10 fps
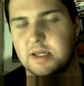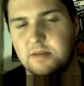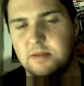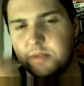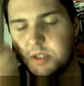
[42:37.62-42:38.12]

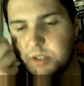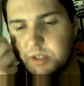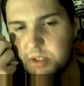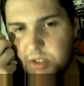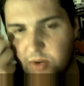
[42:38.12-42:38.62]
seem
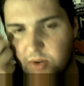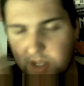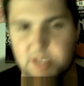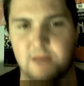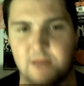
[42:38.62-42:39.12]
to
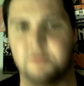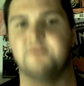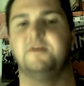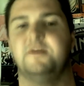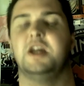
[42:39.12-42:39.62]
accept
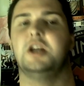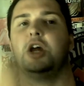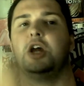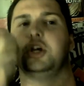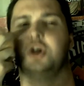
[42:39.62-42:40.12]
defeat.
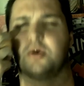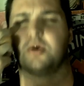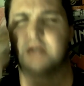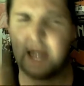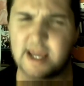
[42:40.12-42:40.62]

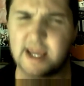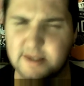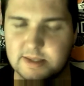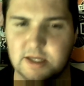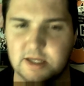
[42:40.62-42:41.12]
Y'all
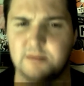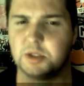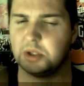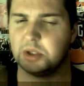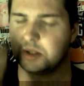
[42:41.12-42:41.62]
can't
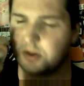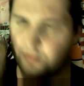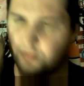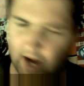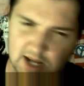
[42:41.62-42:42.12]
seem to just
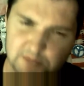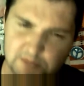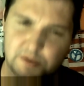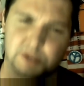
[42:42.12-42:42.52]
grasp